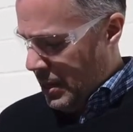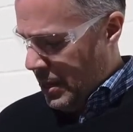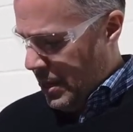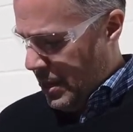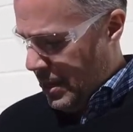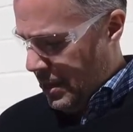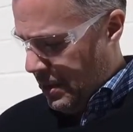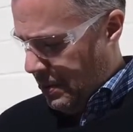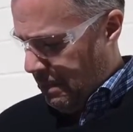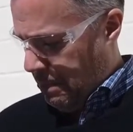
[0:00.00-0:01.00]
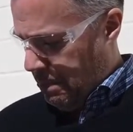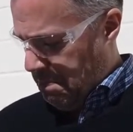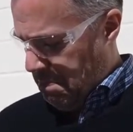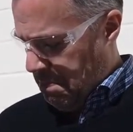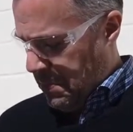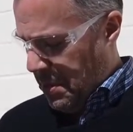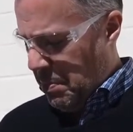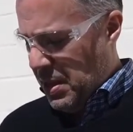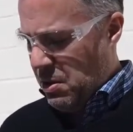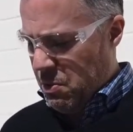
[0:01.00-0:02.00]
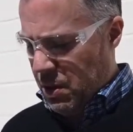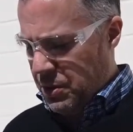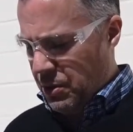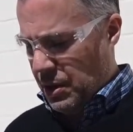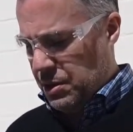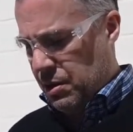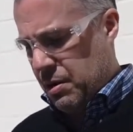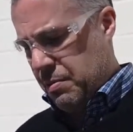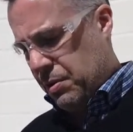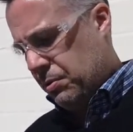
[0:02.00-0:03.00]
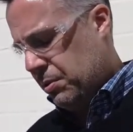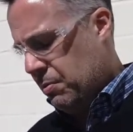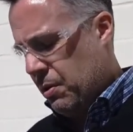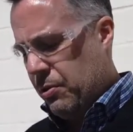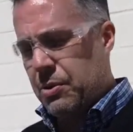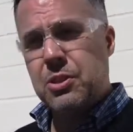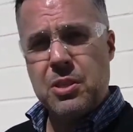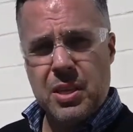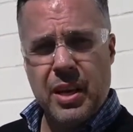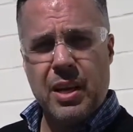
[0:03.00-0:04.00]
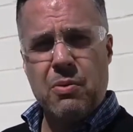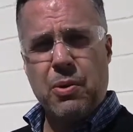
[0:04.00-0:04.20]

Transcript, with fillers: The, depending on what you guys are going to be using, whether it's TIG,